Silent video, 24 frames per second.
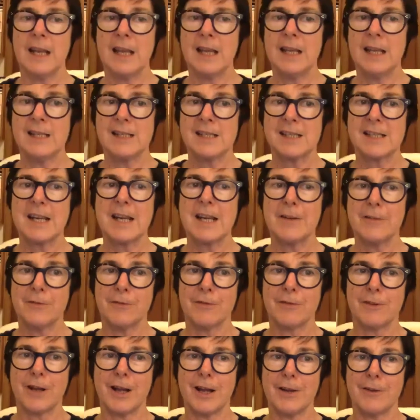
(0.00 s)
instead of
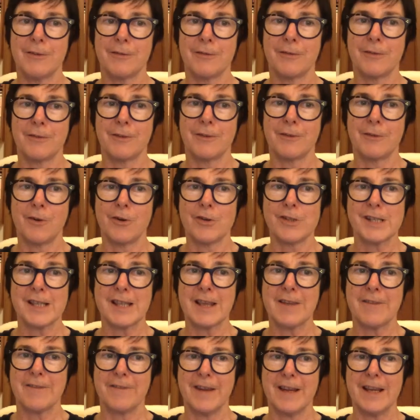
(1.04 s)
kind of crossing
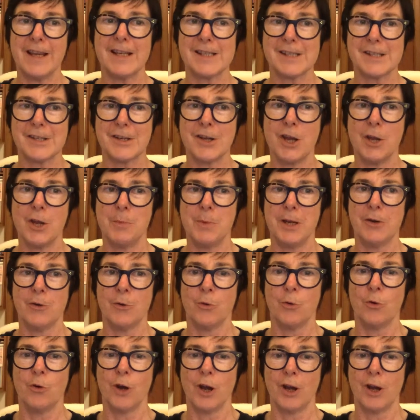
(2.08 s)
their fingers and hoping it
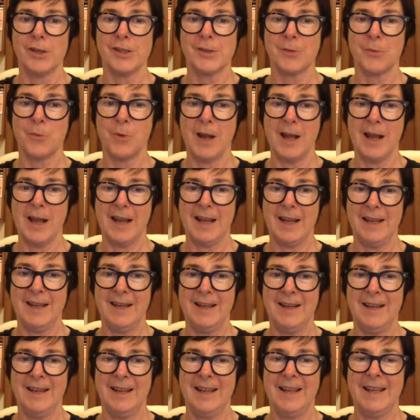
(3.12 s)
all goes away,
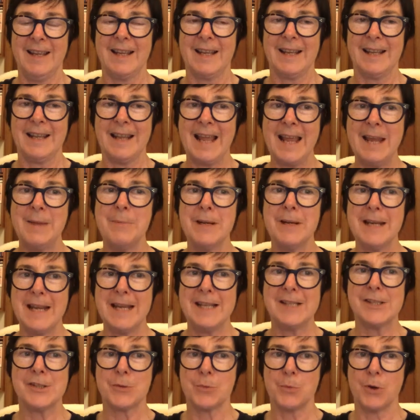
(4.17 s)
Labor
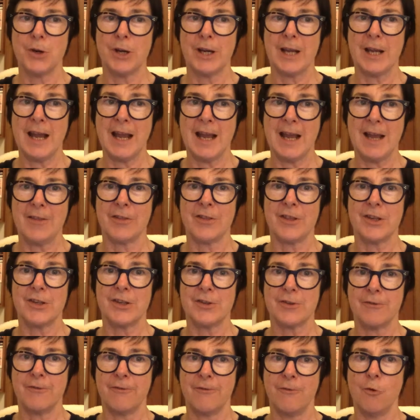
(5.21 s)
needs to work out that
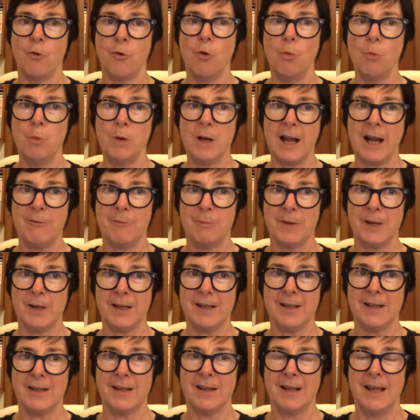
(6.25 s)
to form government,
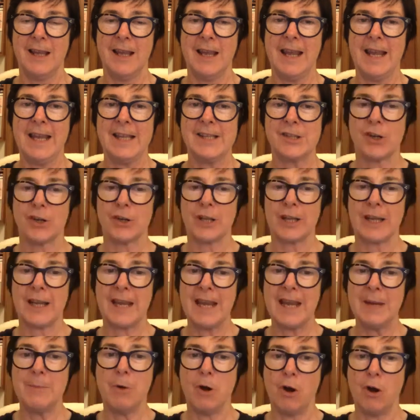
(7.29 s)
it's got to
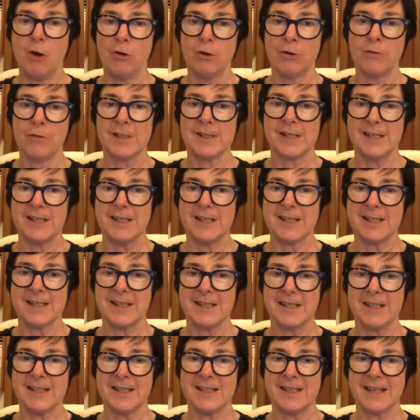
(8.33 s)
keep hold of its inner
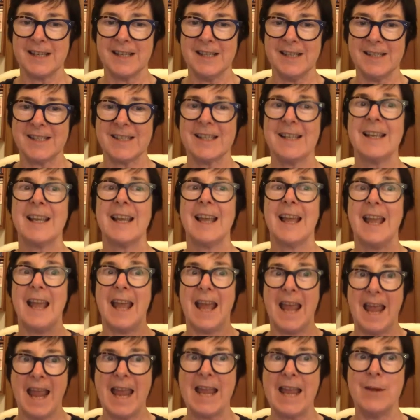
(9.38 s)
city seats
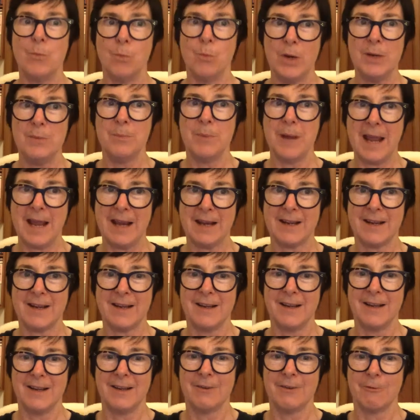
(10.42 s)
and win back
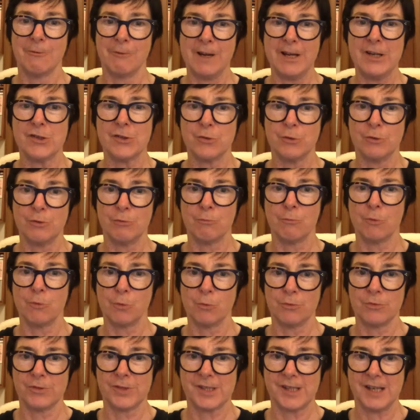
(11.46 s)
regional and
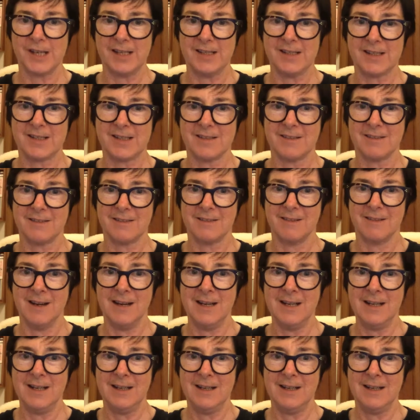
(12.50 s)
rural seats, right?